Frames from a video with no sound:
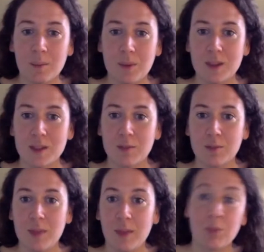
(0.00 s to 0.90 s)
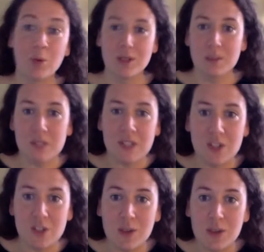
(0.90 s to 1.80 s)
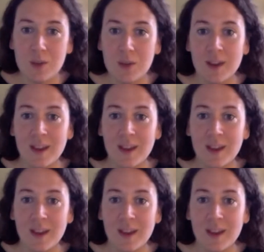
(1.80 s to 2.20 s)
because of their proximity to you.